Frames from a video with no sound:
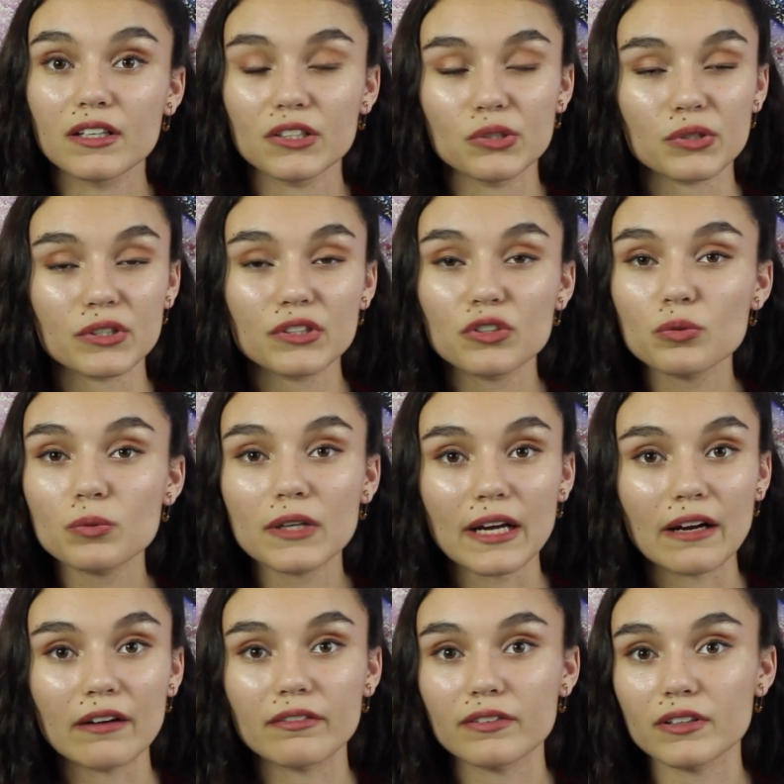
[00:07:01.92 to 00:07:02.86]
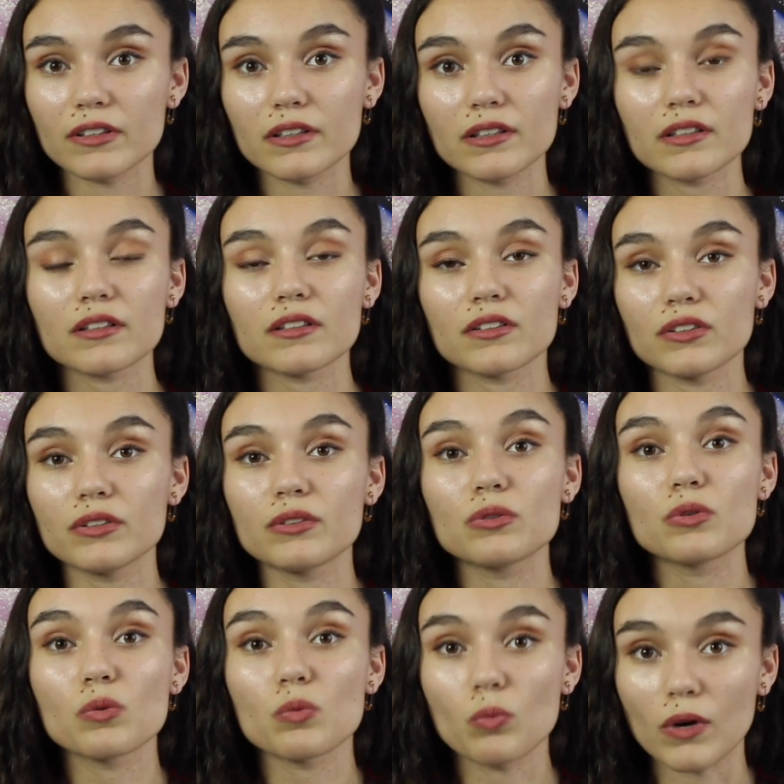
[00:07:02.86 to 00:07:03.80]
You can do whatever
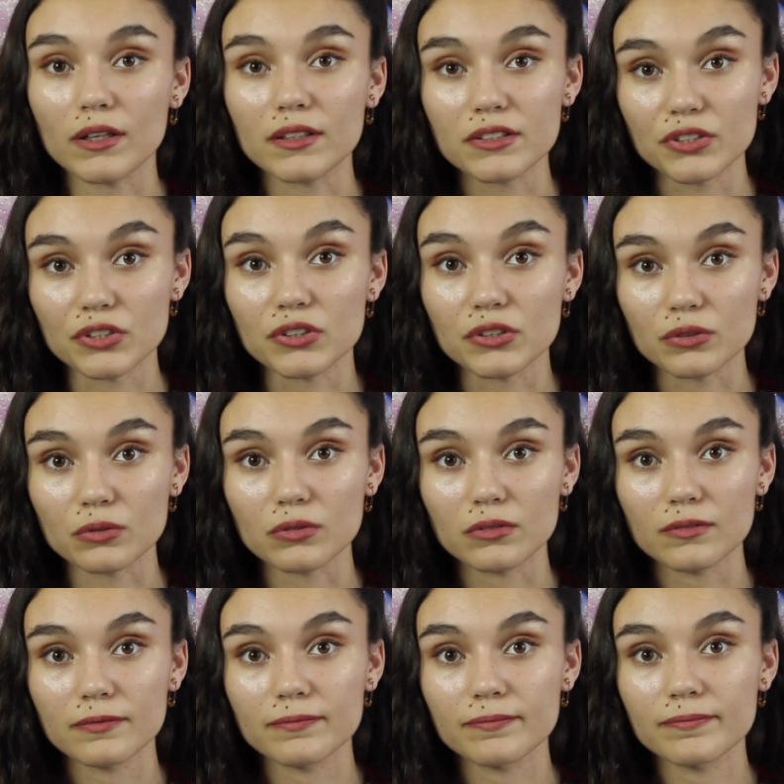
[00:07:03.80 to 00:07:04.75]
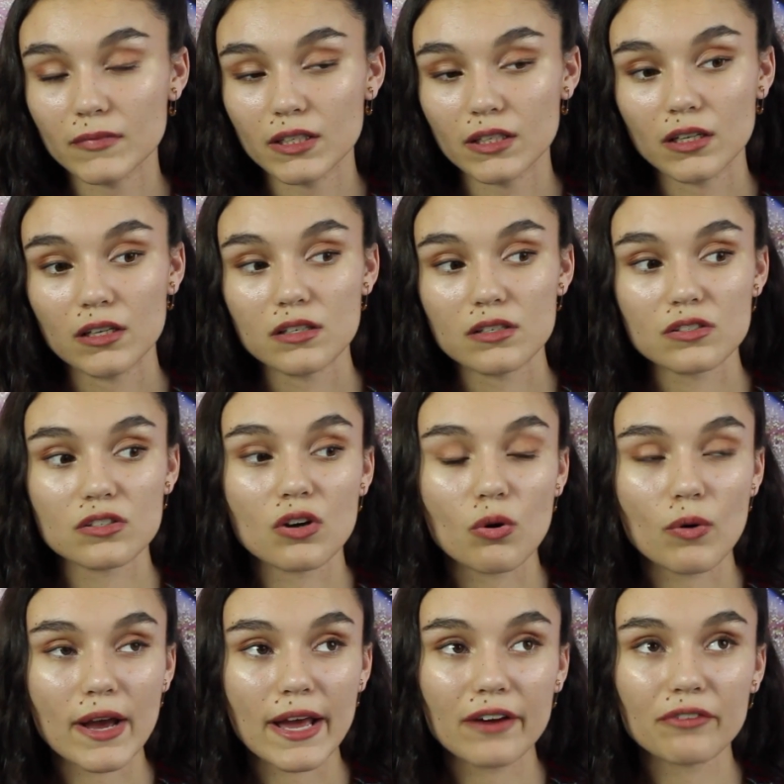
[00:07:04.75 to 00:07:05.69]
you want to do.
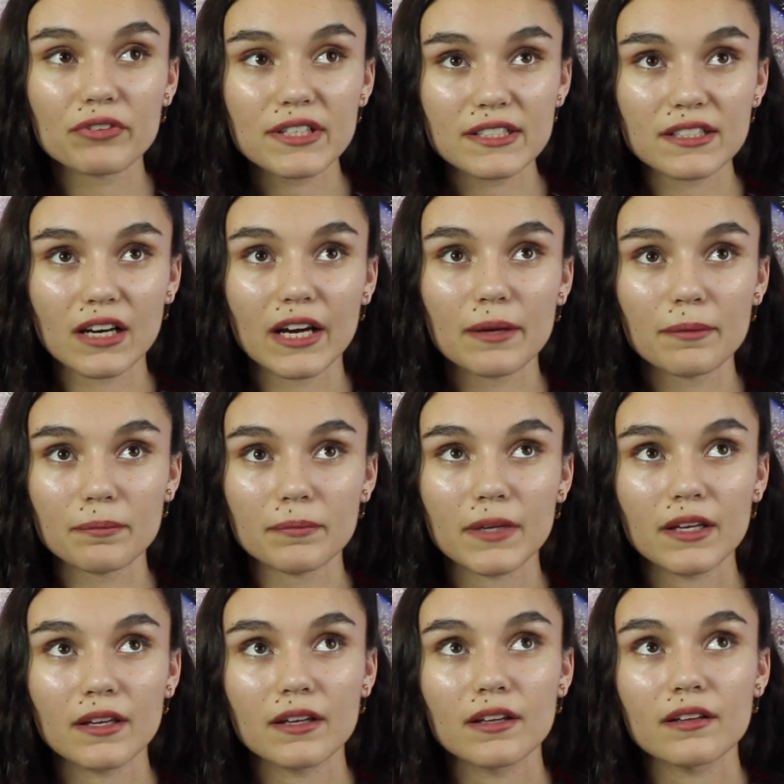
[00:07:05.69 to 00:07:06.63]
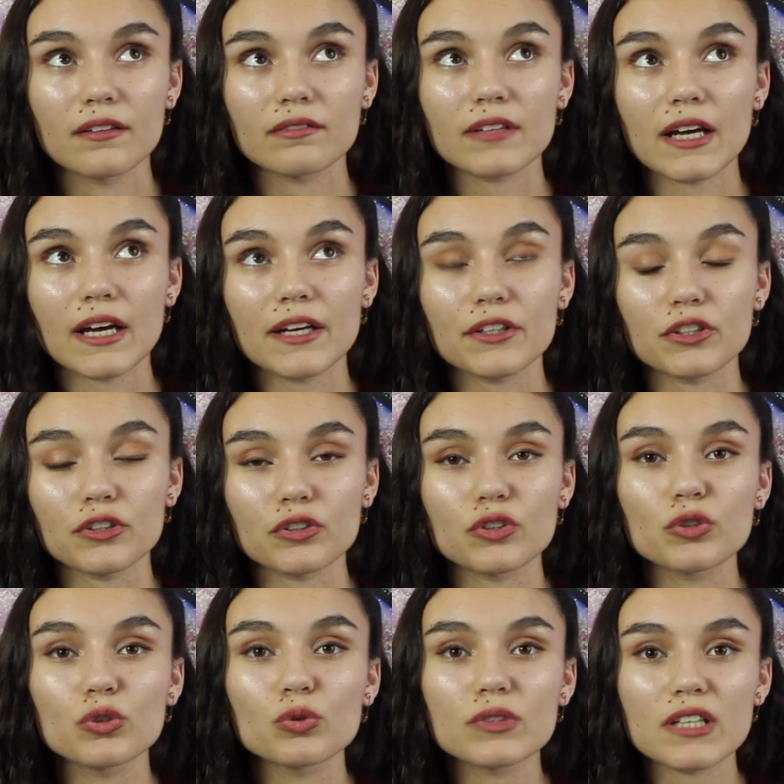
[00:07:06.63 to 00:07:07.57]
So every time that
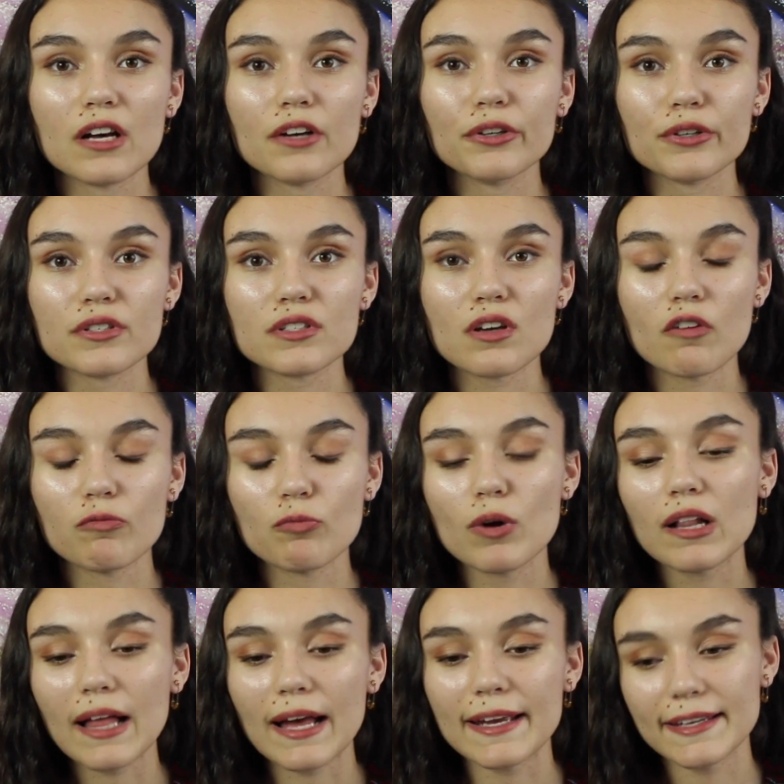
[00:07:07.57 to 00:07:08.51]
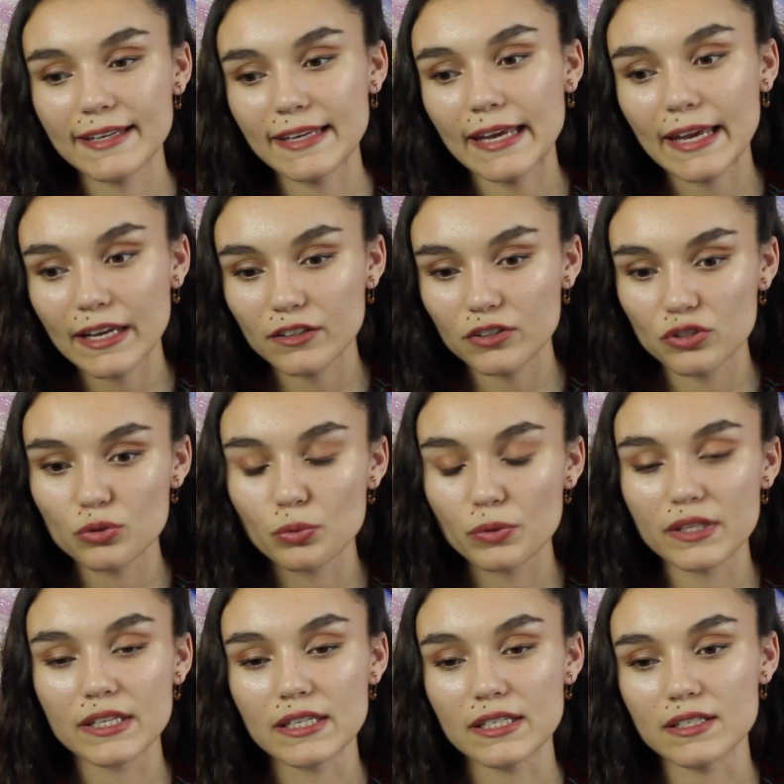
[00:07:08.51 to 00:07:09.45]
you tell yourself, well, I can't
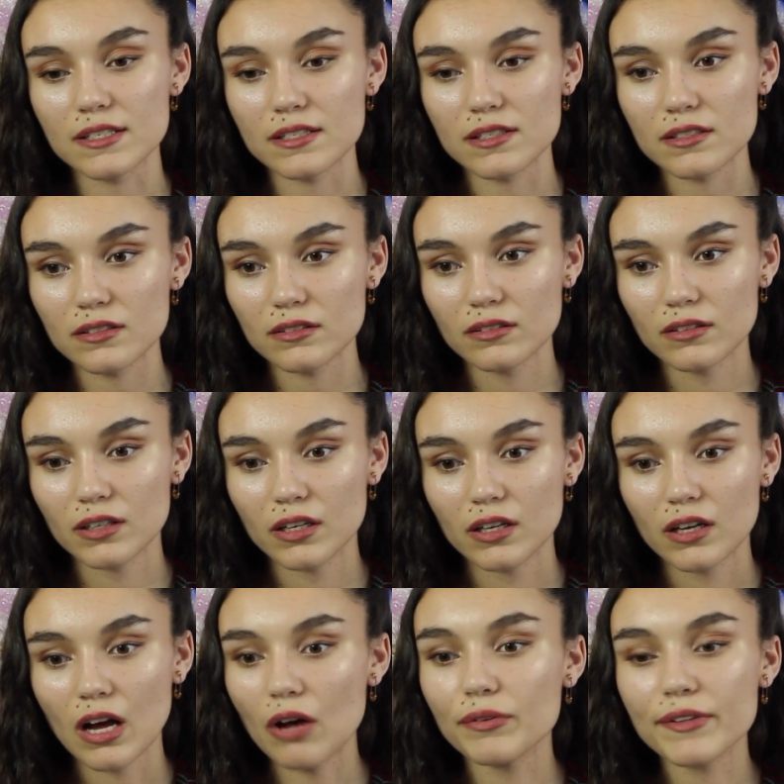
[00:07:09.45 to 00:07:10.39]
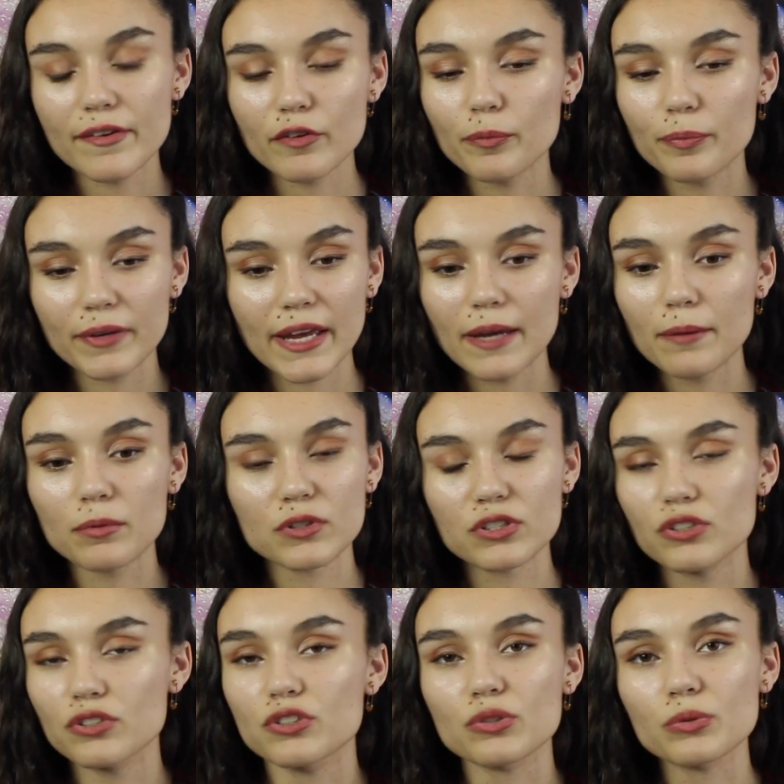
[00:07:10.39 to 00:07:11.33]
do this, I'll never be able
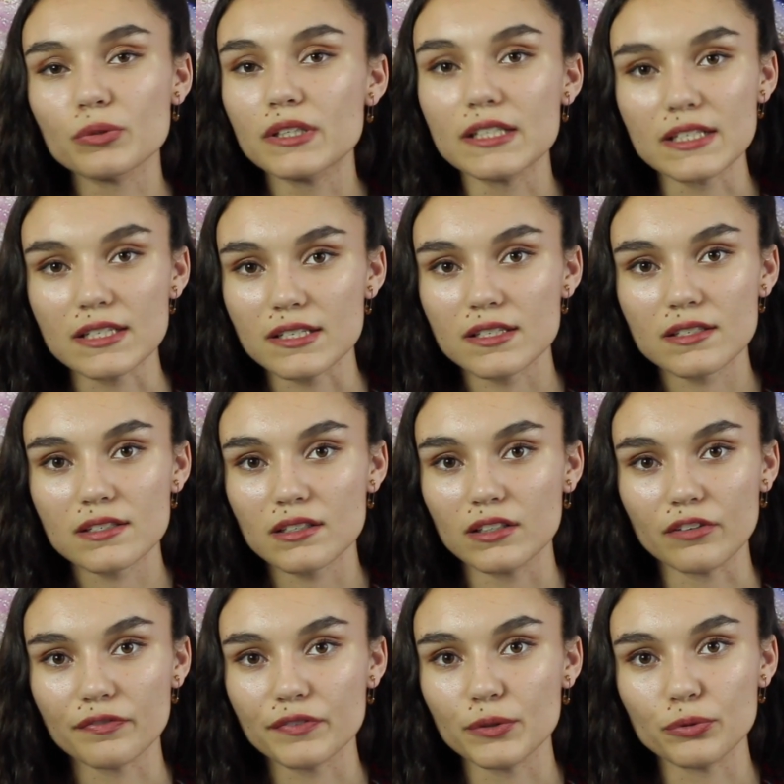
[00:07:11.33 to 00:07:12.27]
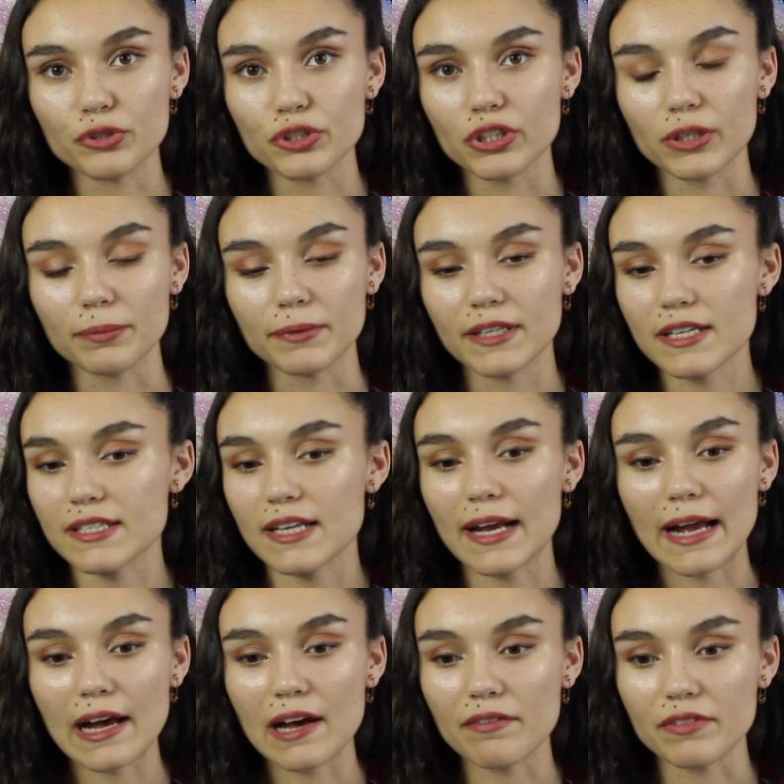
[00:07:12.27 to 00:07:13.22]
to do this in the future because I
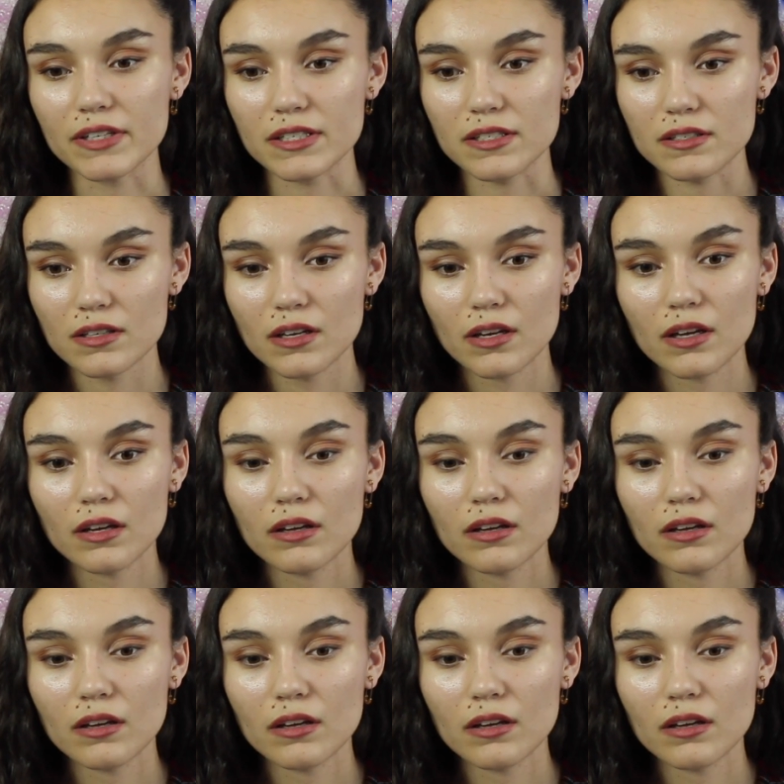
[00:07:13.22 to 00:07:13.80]
have this,